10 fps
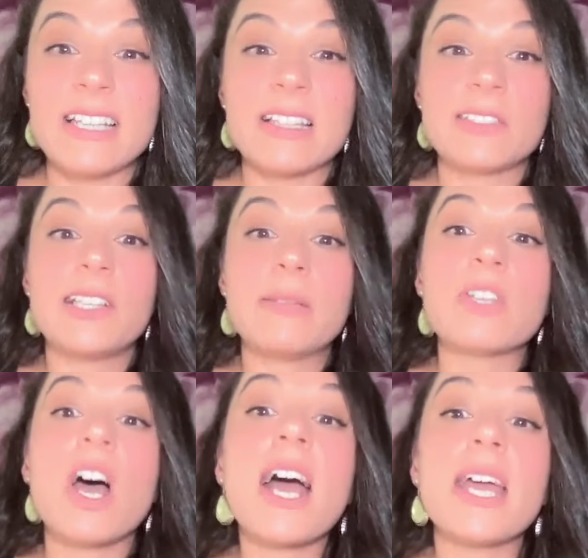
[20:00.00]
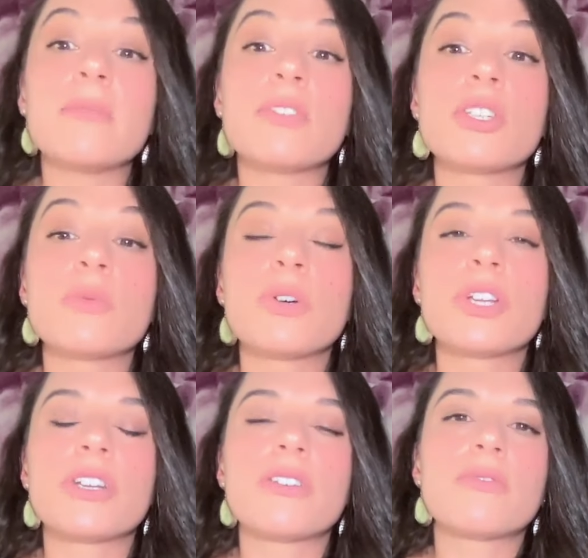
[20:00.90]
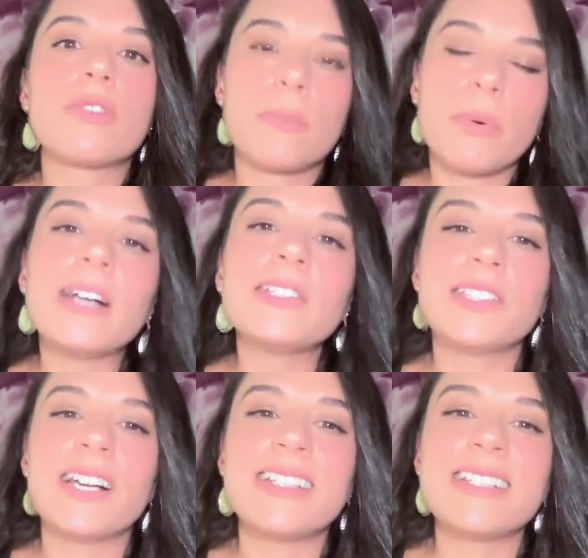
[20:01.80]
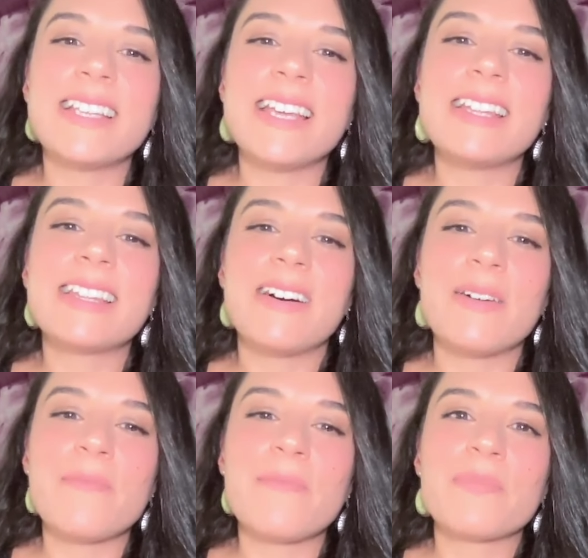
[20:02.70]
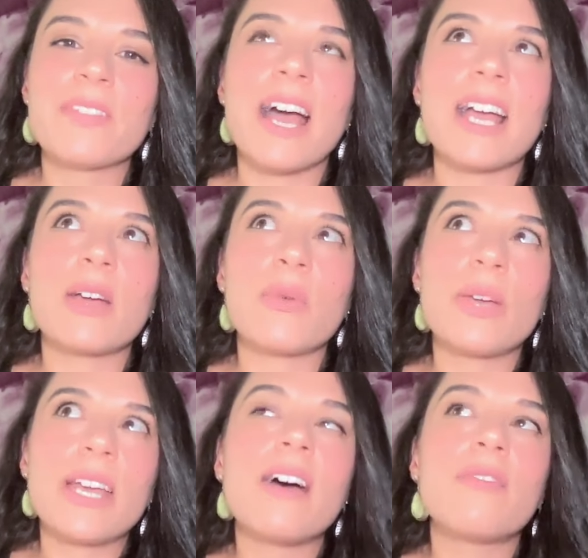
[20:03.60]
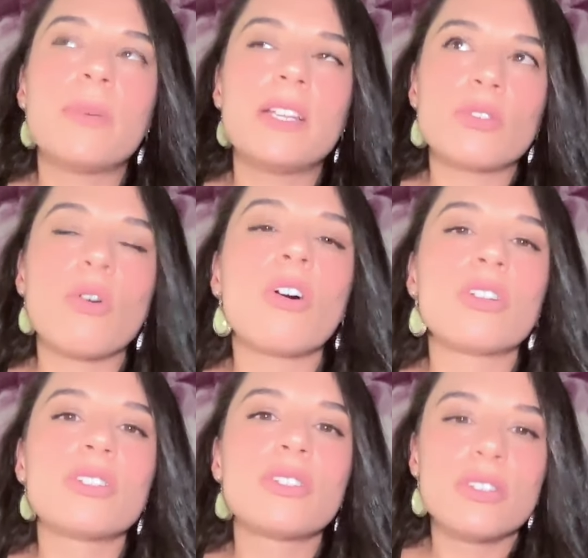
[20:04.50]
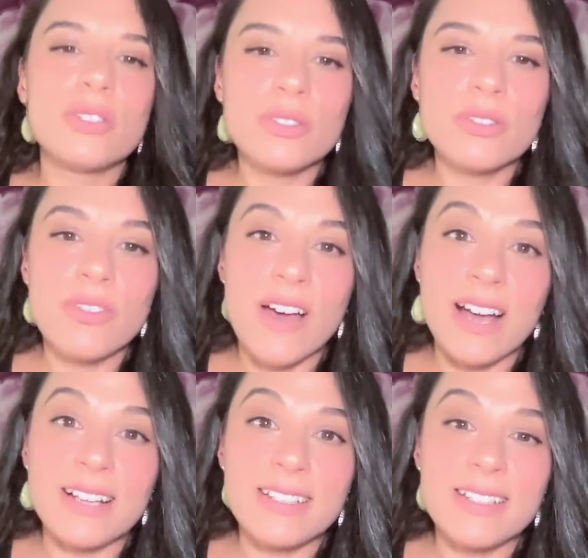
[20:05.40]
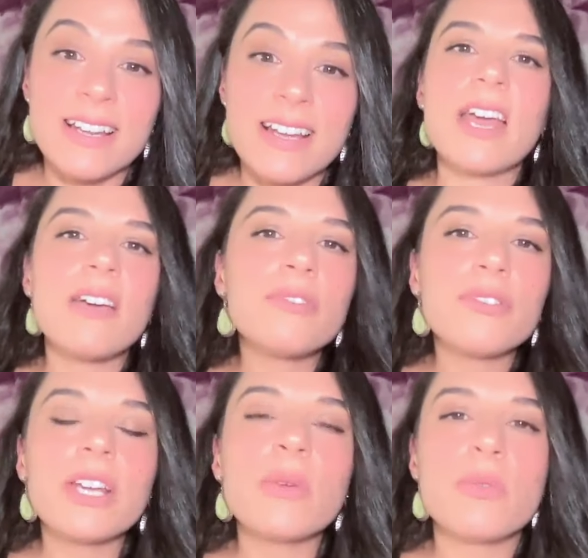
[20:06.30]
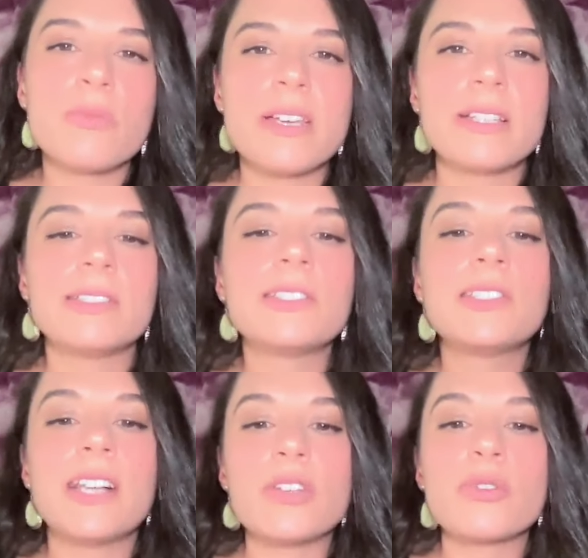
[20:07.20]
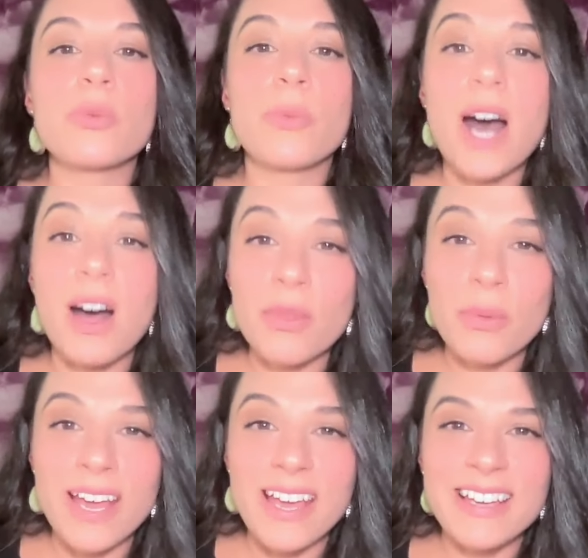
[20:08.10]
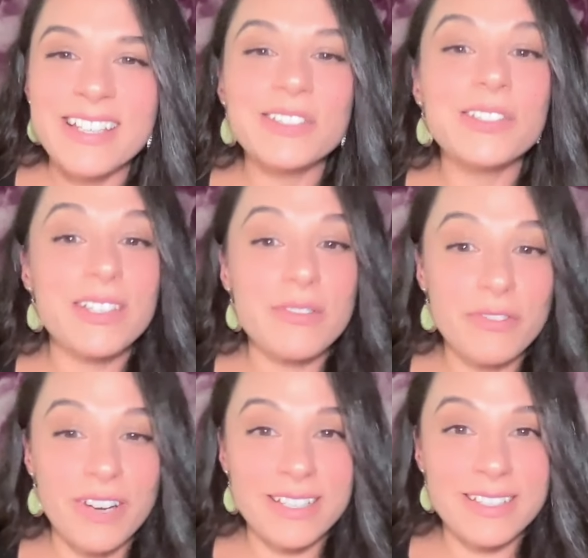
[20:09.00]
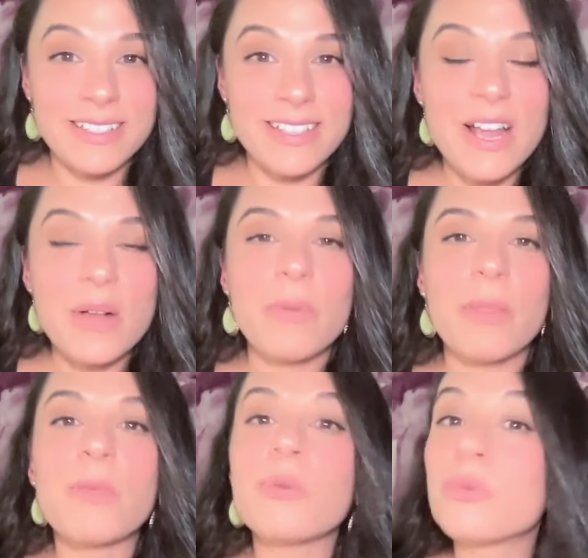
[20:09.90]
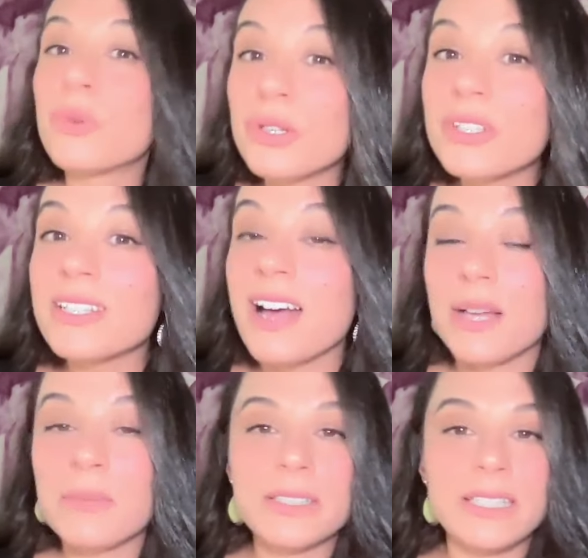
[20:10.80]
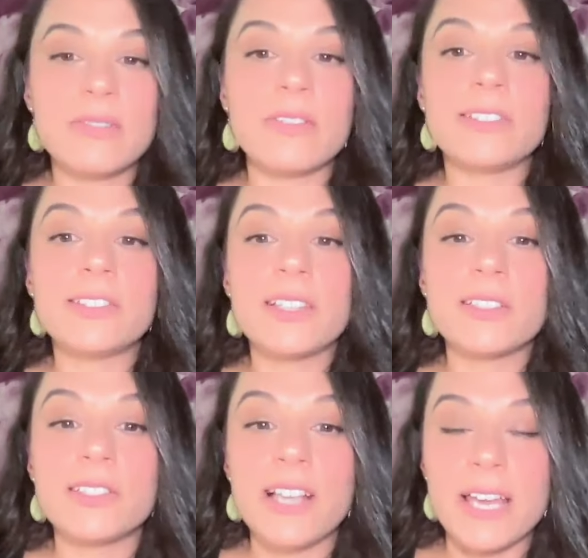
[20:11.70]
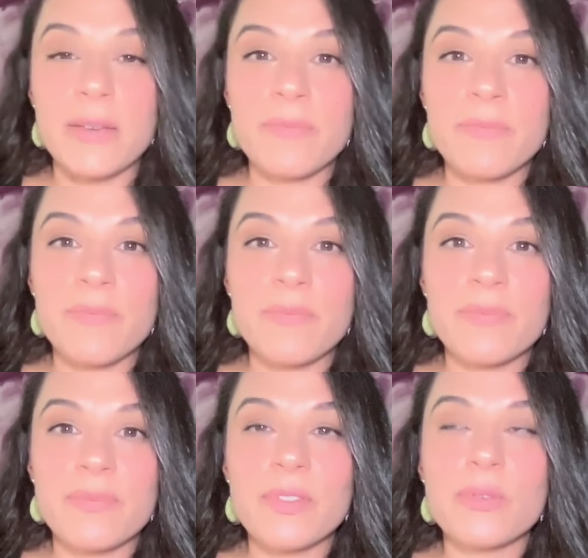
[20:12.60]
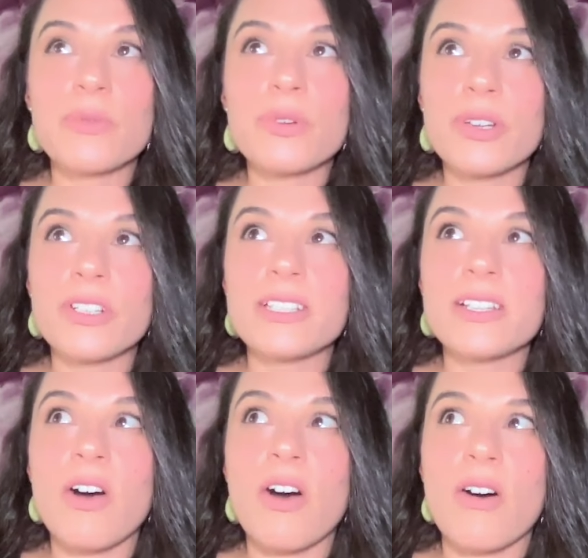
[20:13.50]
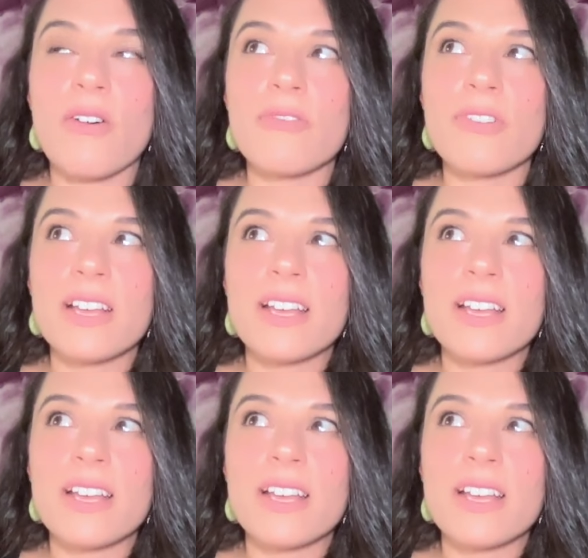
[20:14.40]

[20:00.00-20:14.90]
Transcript: at the same time, she wouldn't repress it either, like we have been taught to do that. Every woman's sensual pathway is different, but the root, I believe, is the same. The root of